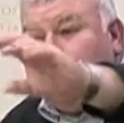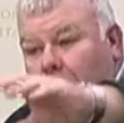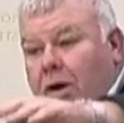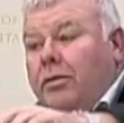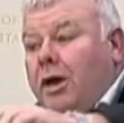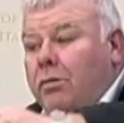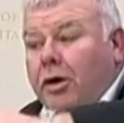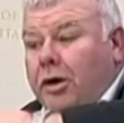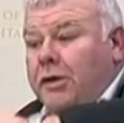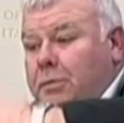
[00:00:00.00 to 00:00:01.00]
around that, where
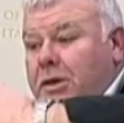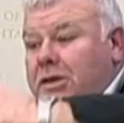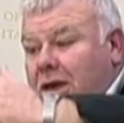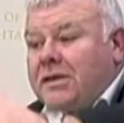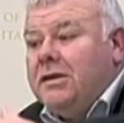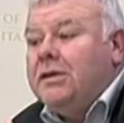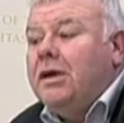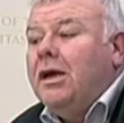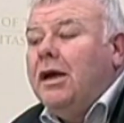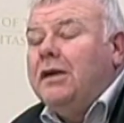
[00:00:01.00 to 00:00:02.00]
it has been tested,
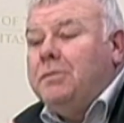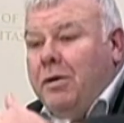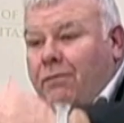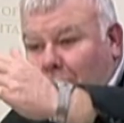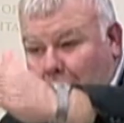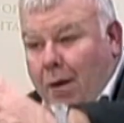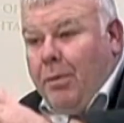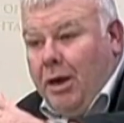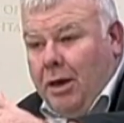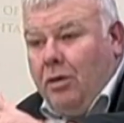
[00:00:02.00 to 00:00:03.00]
has been
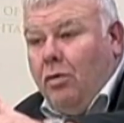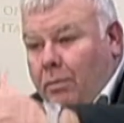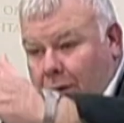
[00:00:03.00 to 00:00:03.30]
phenomenal, going by